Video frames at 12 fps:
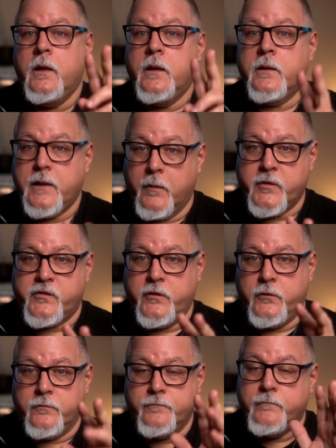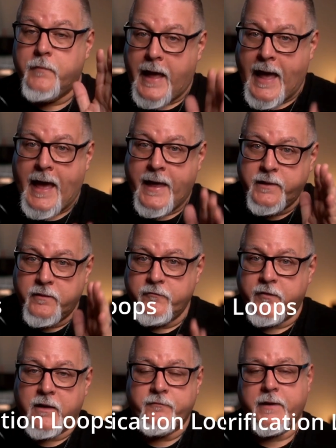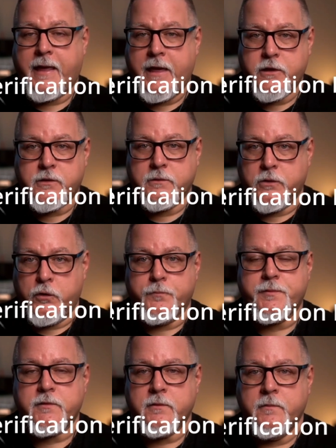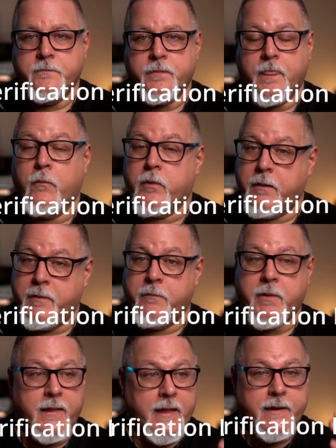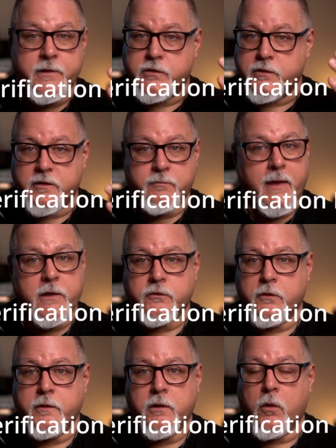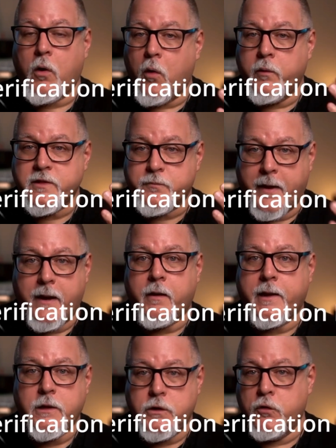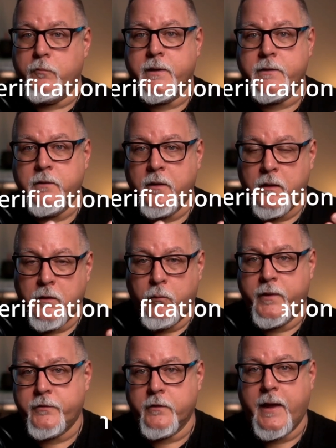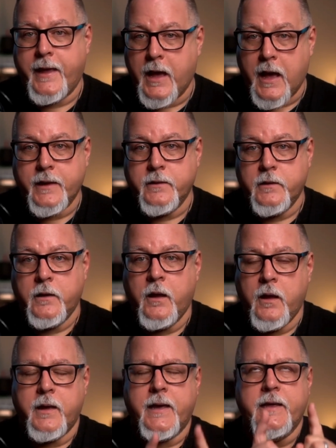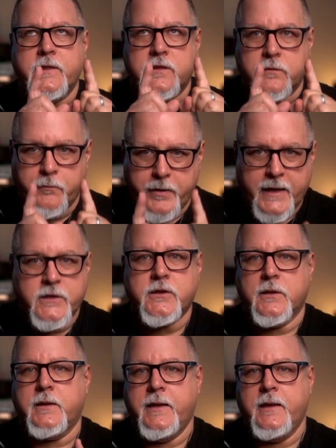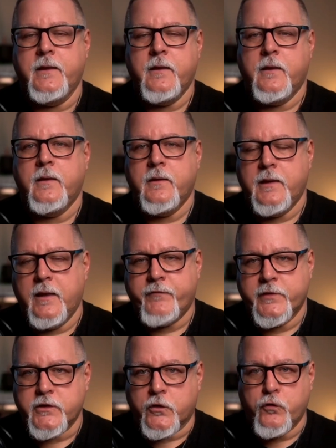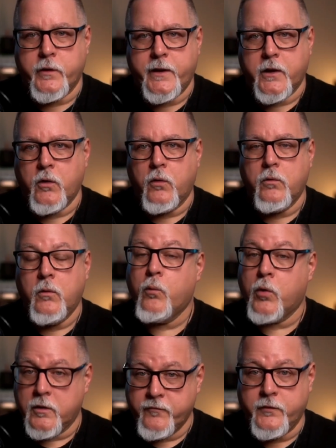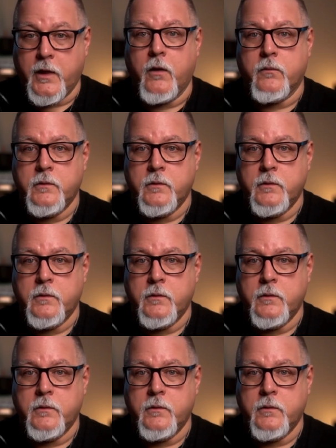Number 2, add verification loops. And what I mean by that is just make sure you're always pairing a human with your AI, especially if it's a critical workflow.